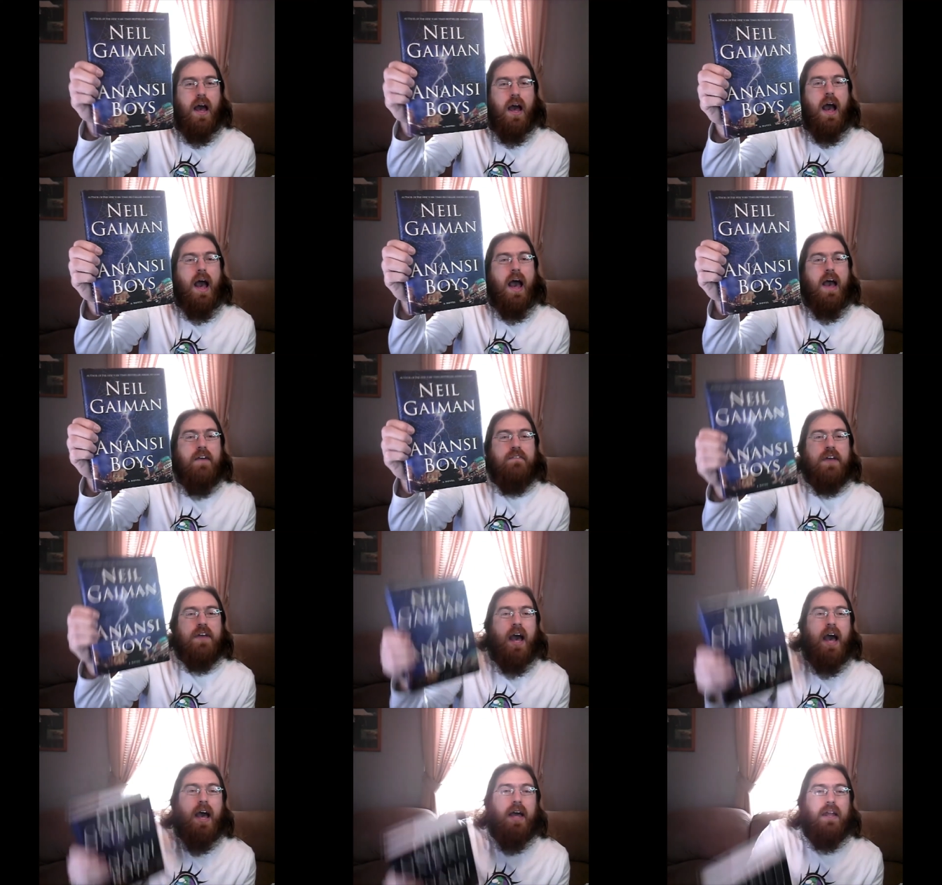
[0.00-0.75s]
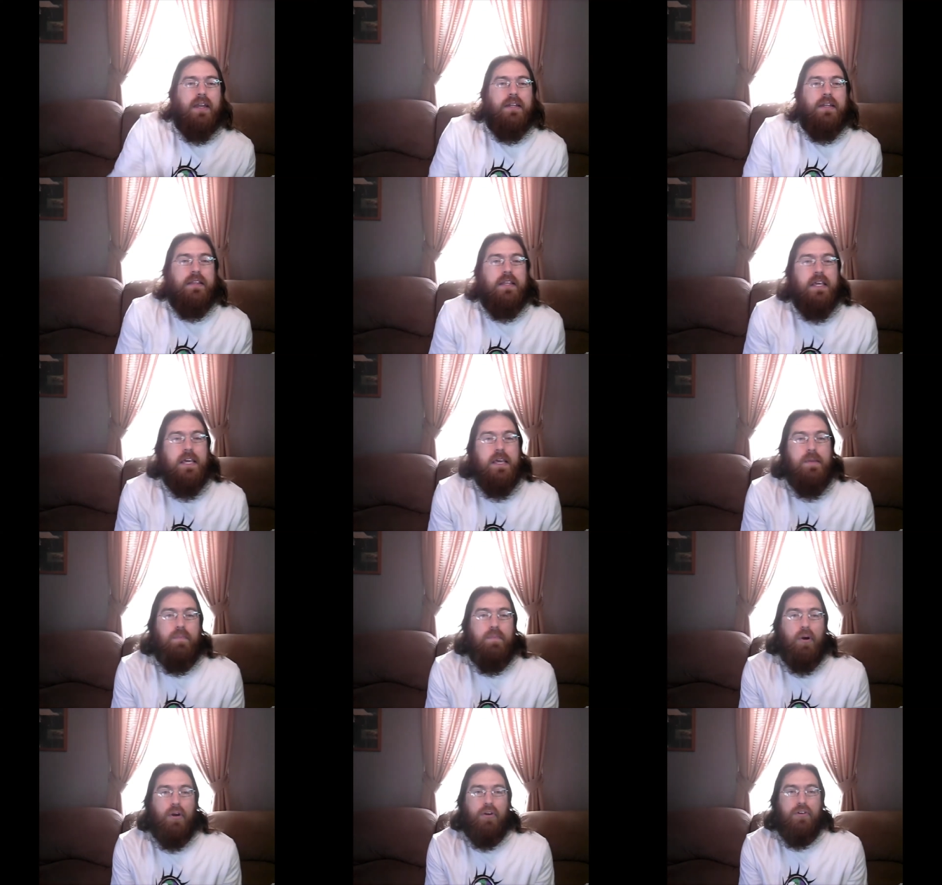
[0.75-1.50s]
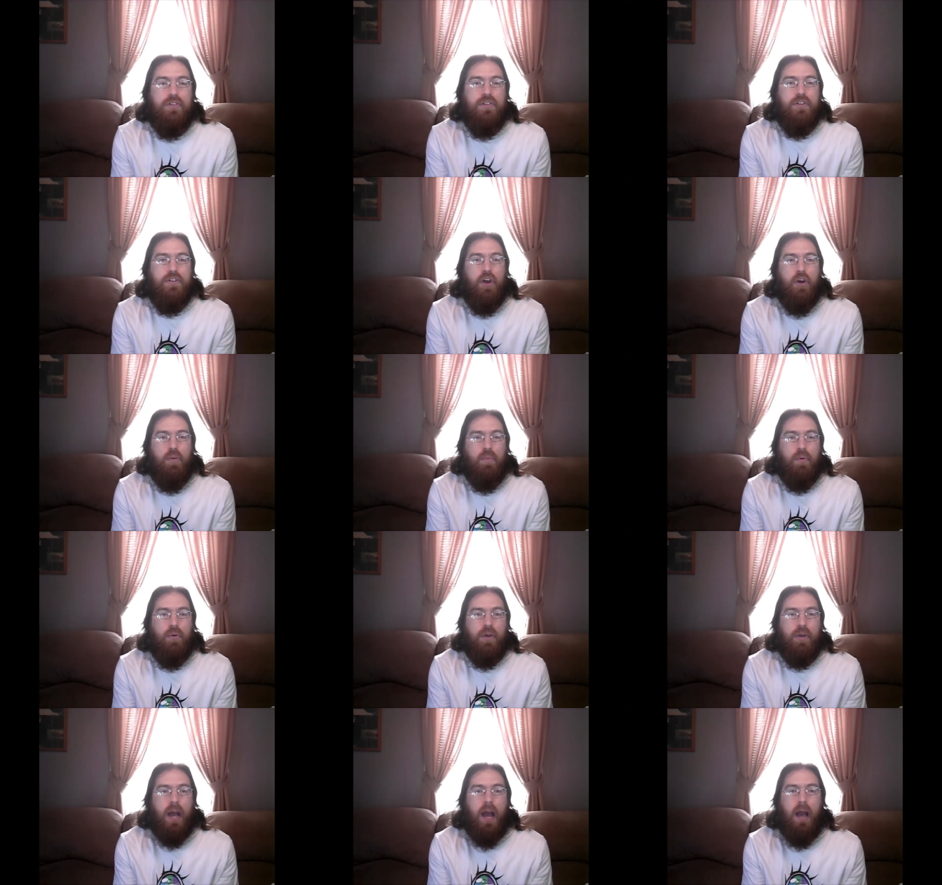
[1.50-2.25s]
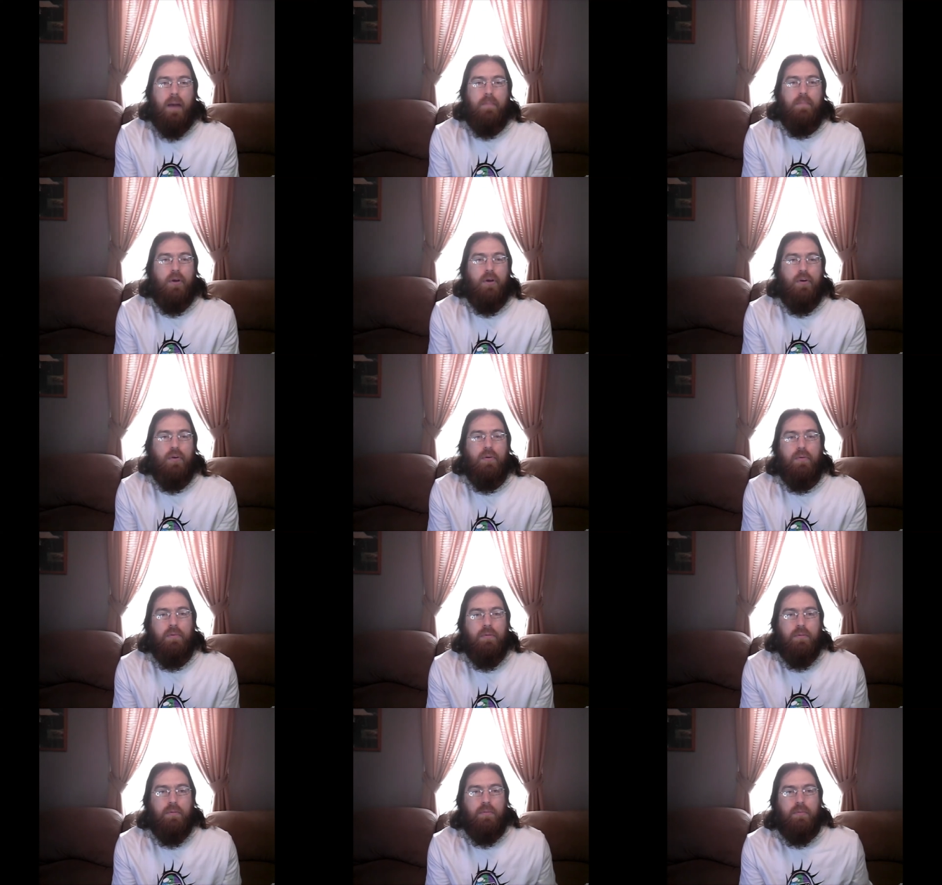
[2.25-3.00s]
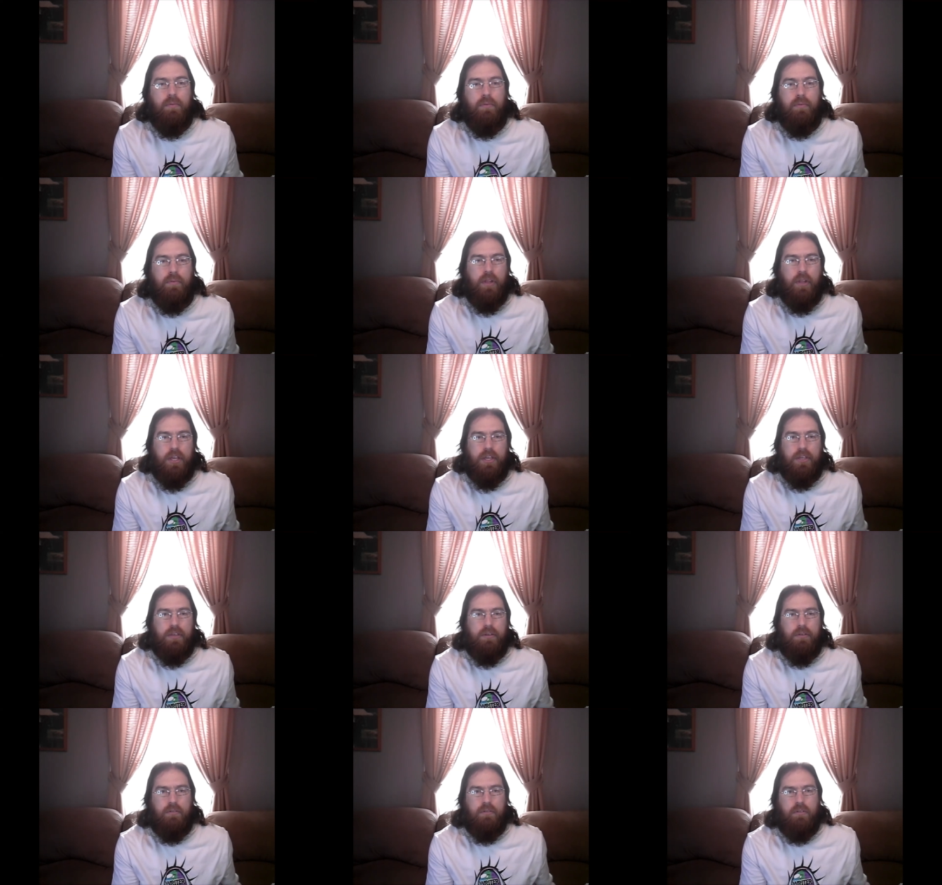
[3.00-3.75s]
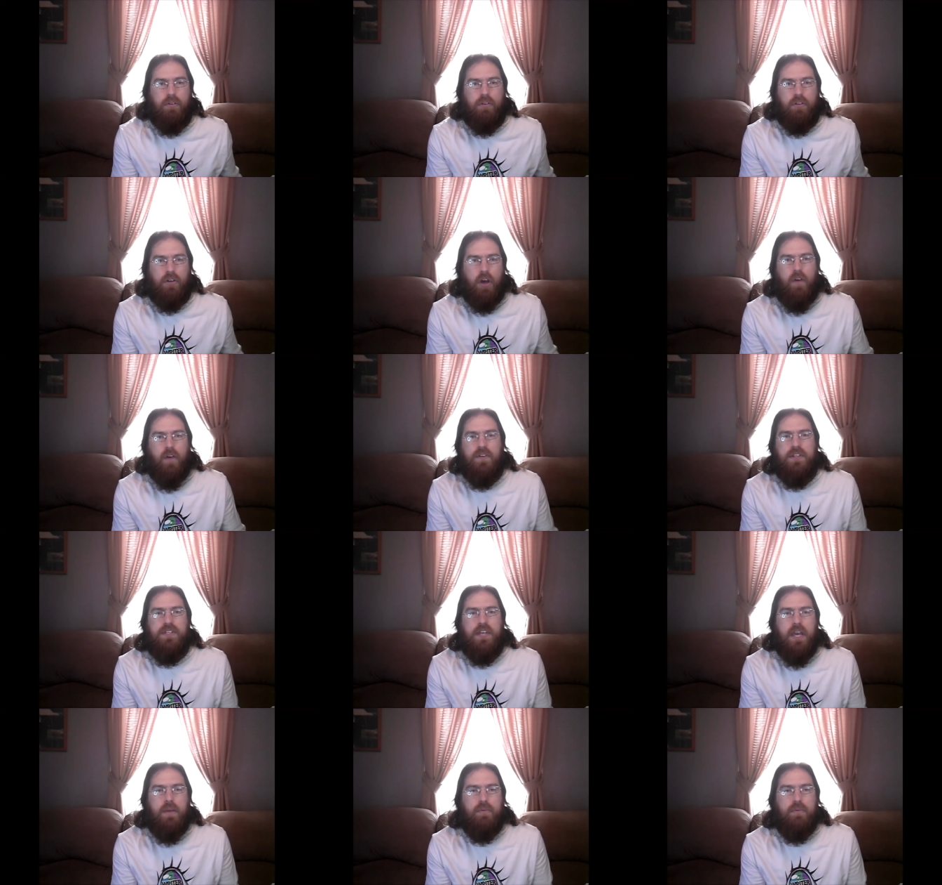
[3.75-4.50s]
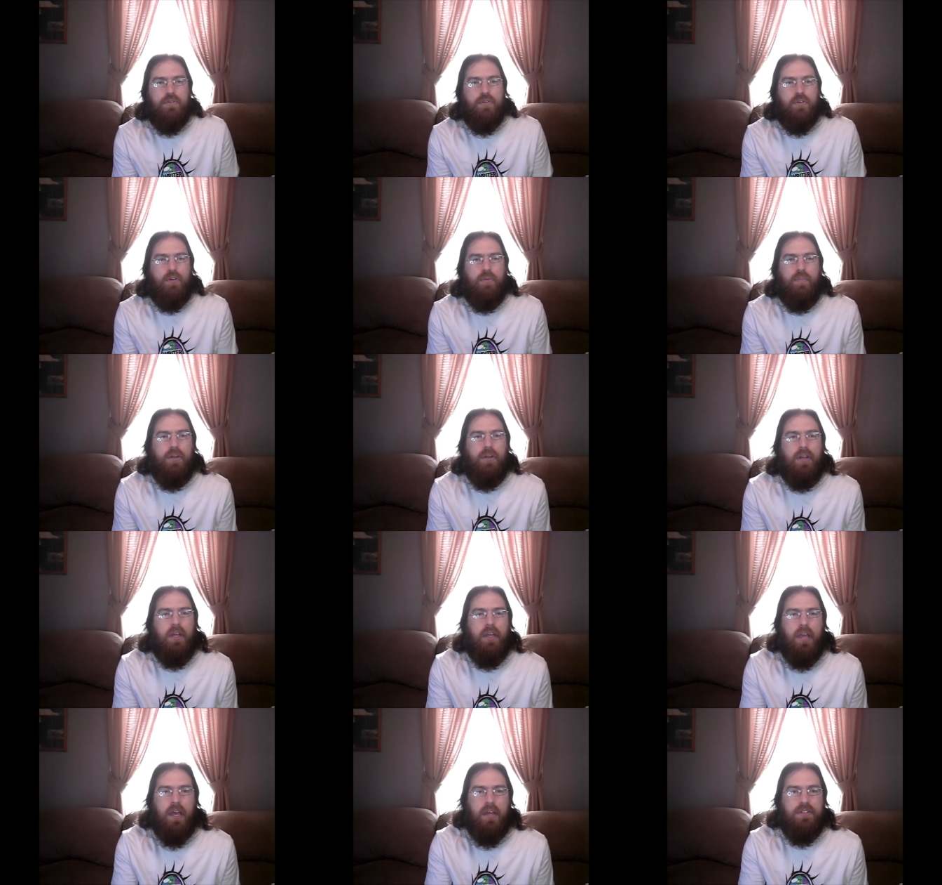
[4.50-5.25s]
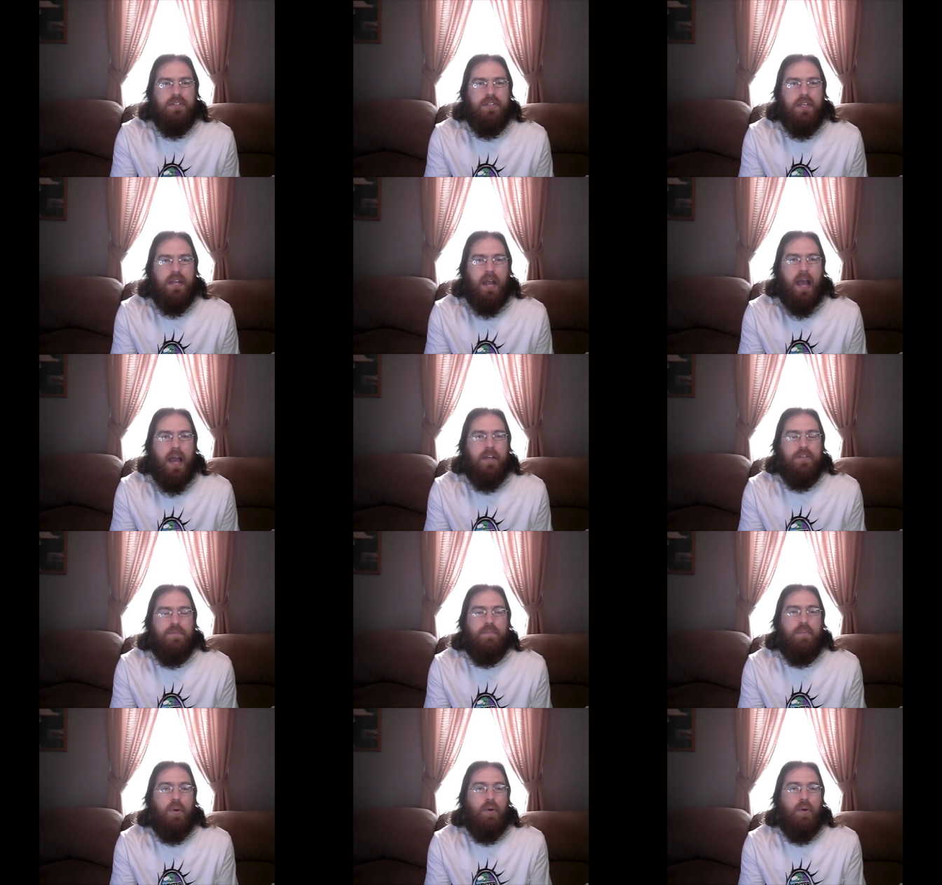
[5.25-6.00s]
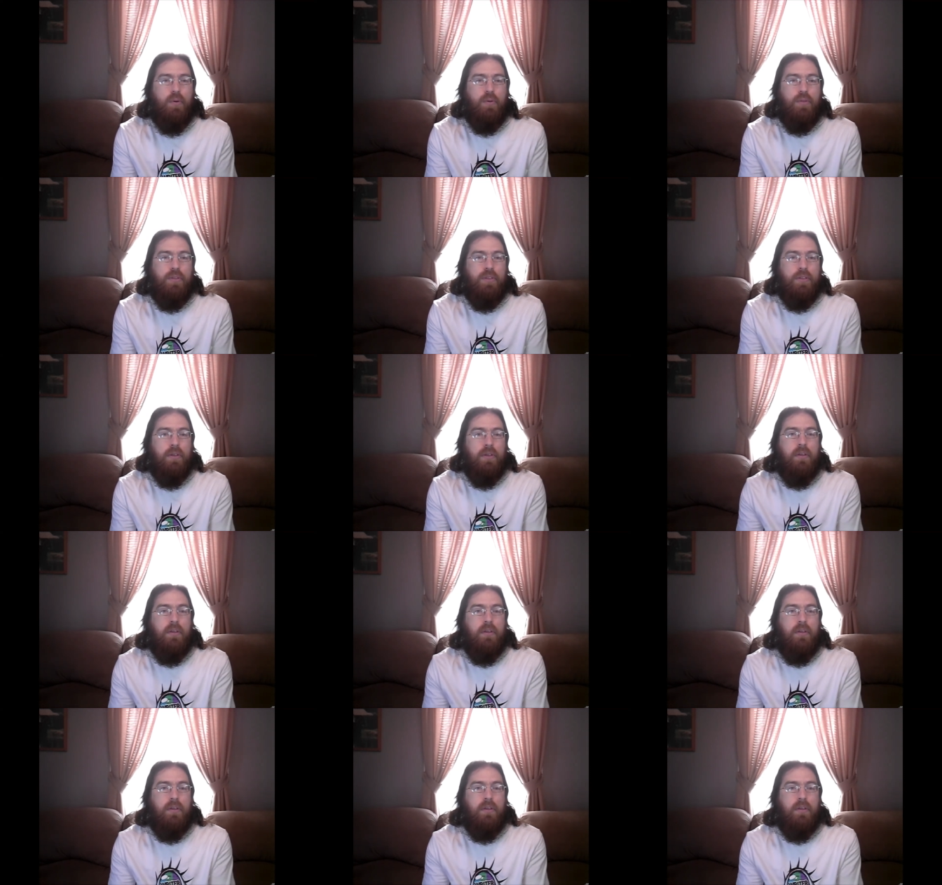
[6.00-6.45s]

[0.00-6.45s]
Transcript: I've got the Barnes & Noble combo, like coffee table sort of book, I guess, that has both